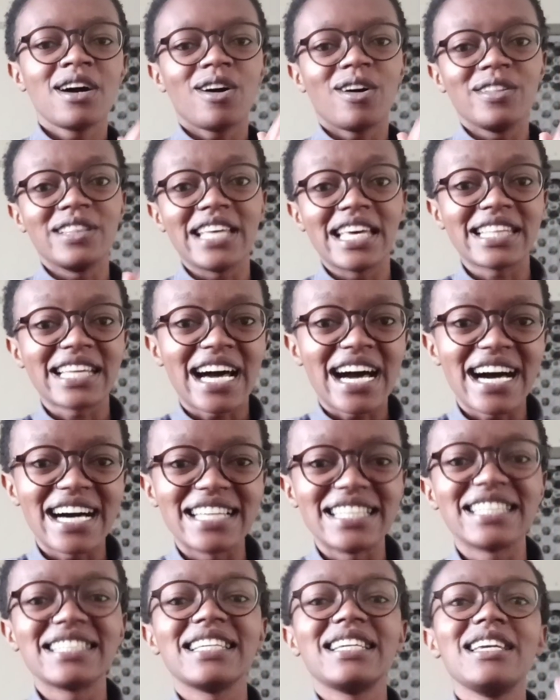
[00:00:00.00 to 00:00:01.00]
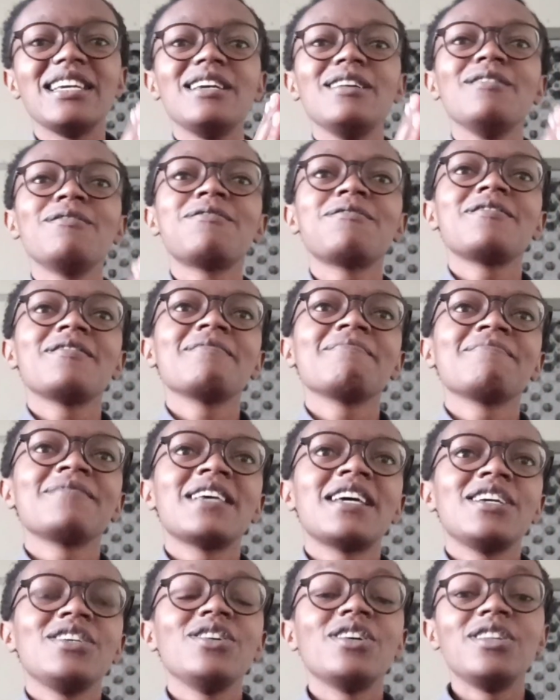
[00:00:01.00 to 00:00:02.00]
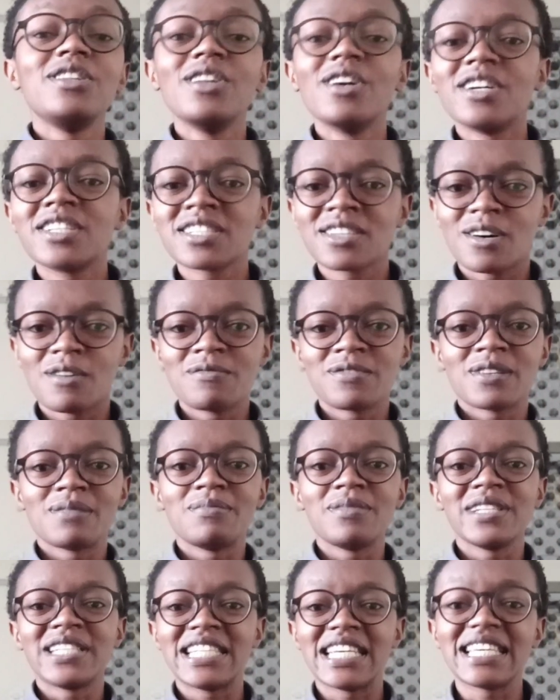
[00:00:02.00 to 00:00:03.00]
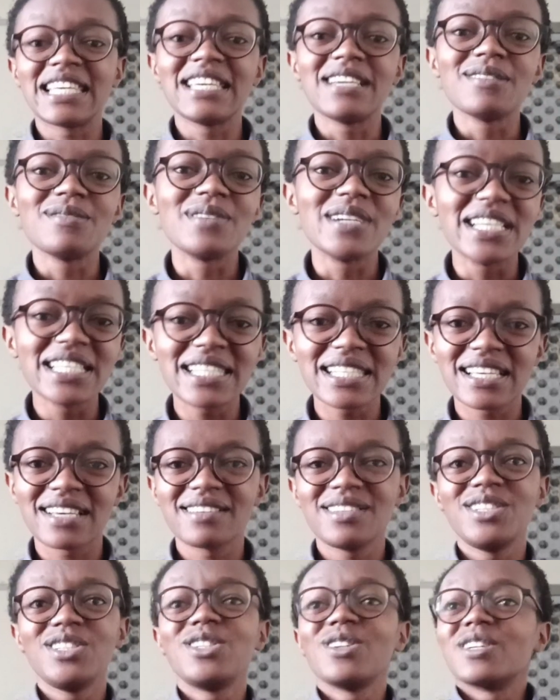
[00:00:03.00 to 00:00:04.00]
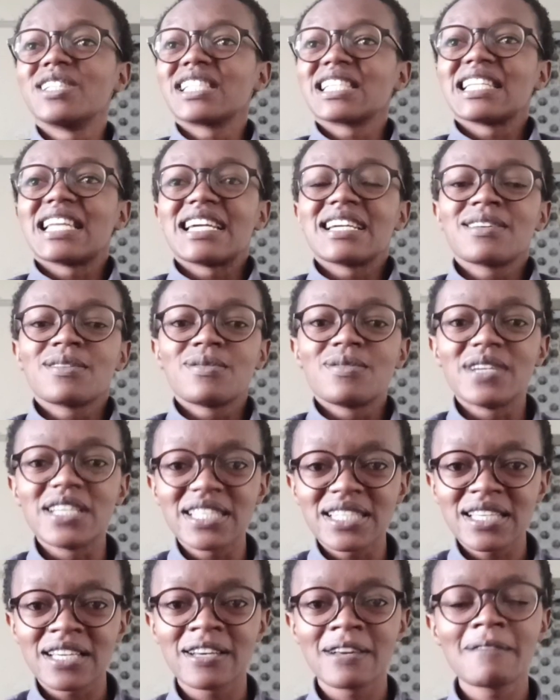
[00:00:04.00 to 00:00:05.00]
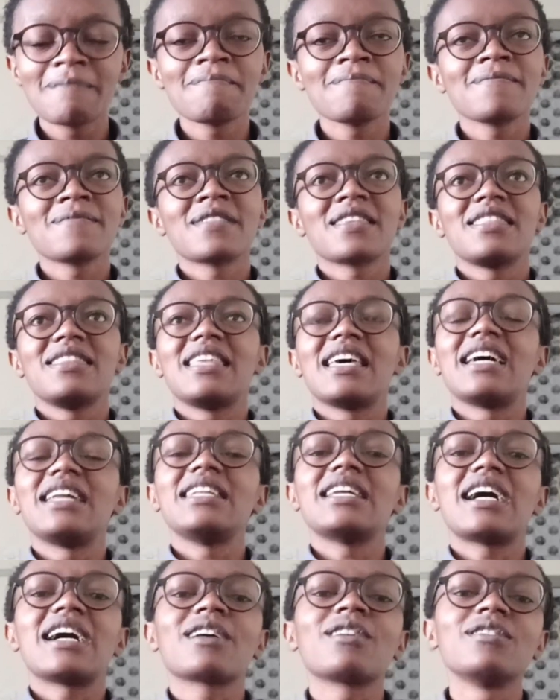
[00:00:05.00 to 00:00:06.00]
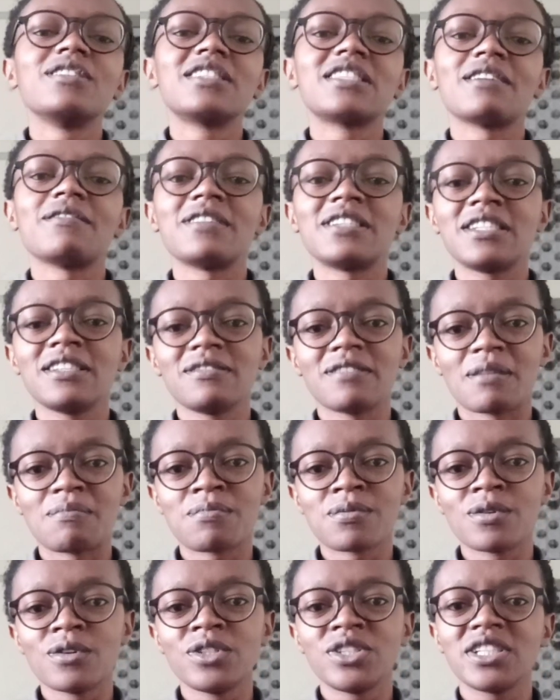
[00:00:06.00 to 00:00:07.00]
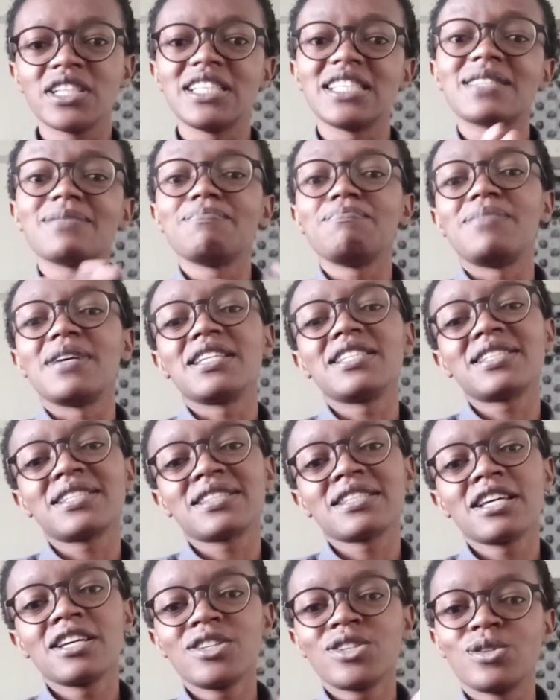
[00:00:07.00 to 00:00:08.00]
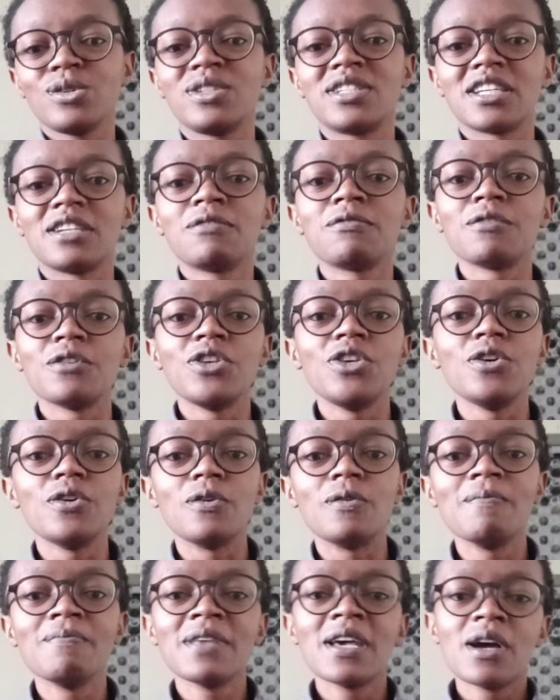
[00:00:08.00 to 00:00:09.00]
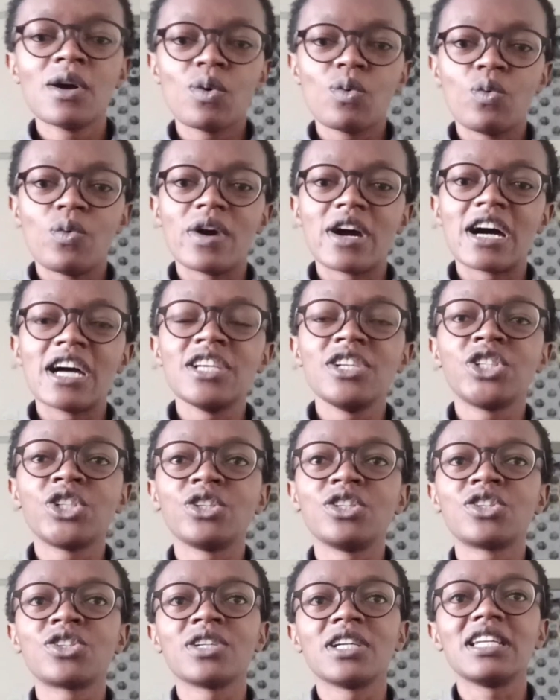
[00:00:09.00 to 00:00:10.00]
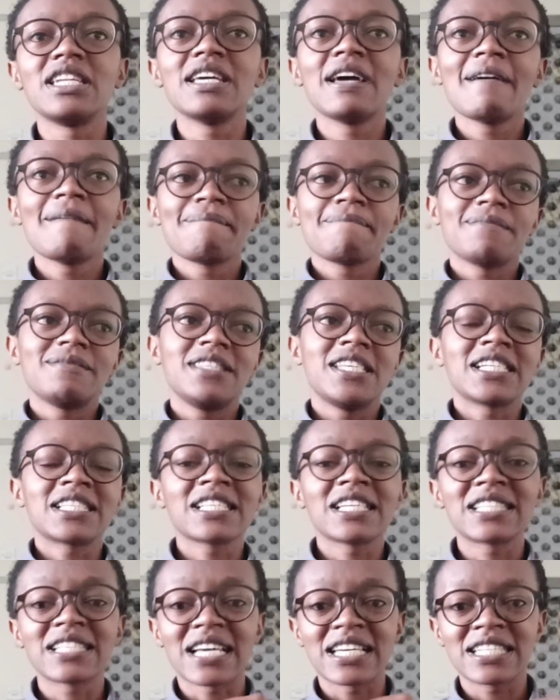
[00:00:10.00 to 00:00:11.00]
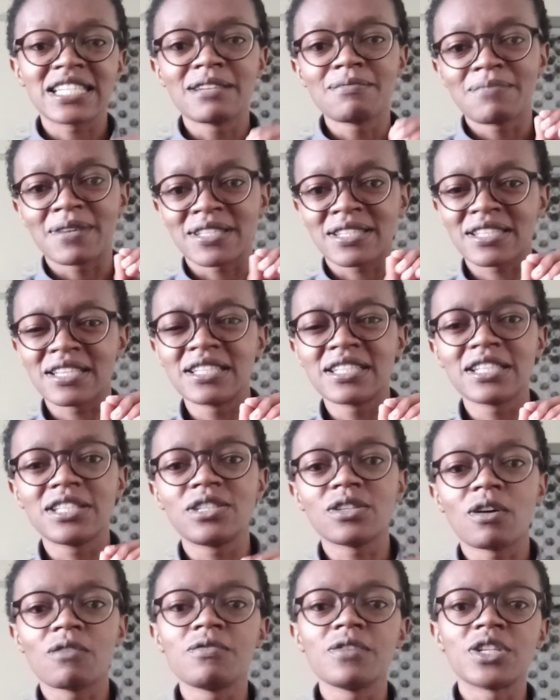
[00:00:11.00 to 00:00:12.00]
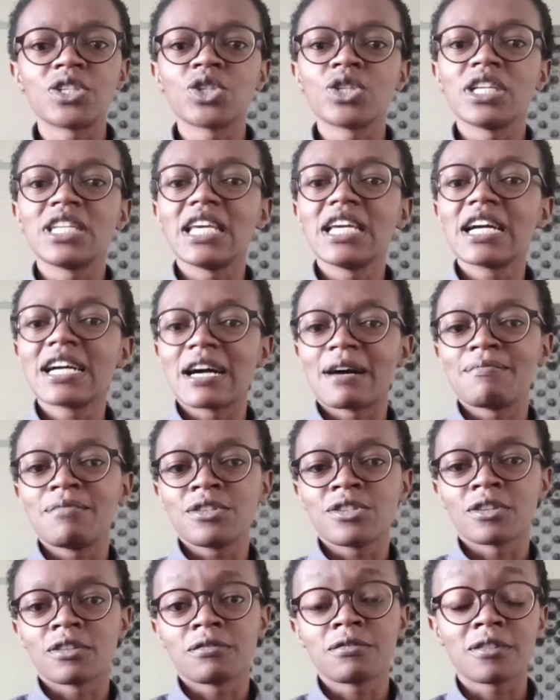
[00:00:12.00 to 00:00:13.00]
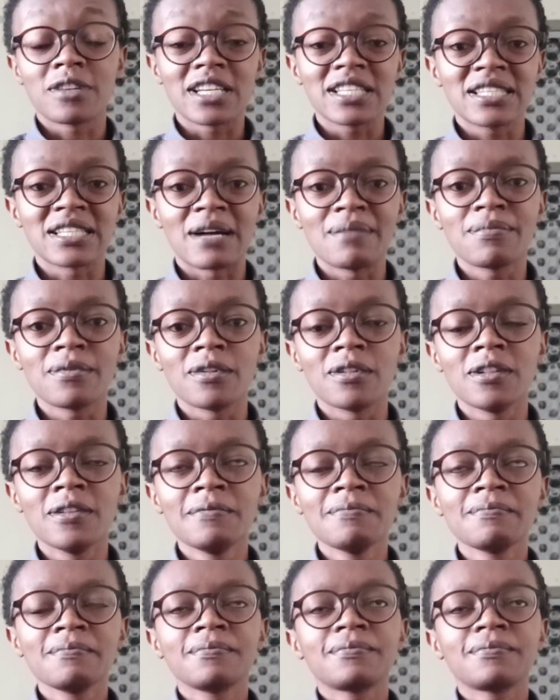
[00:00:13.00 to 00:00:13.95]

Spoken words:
On the other hand, if you're not comfortable taking risk, you don't like risk, then a conservative approach is best suited for you, where you should trade just a certain percentage of your trading capital. For example,